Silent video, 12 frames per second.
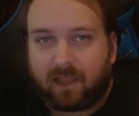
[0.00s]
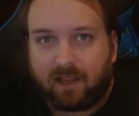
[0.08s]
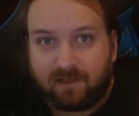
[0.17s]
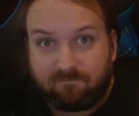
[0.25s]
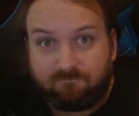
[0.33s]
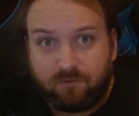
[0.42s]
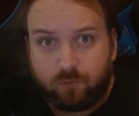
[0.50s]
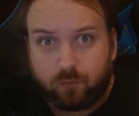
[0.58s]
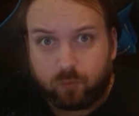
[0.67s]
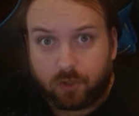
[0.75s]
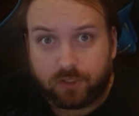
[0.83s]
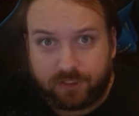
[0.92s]
And if you
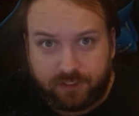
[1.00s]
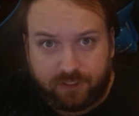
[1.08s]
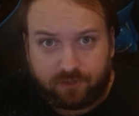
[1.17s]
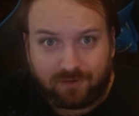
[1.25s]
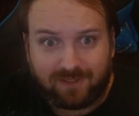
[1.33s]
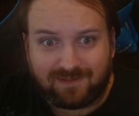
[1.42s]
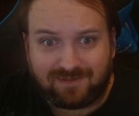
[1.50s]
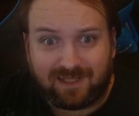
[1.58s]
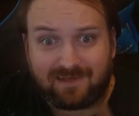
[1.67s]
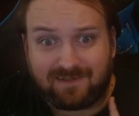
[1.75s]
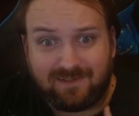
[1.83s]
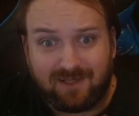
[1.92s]
were curious,
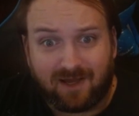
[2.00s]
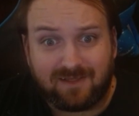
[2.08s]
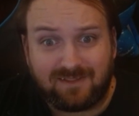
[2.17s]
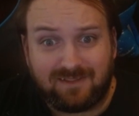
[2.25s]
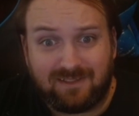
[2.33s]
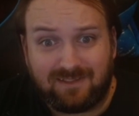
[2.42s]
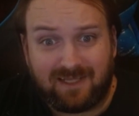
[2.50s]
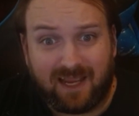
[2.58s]
that does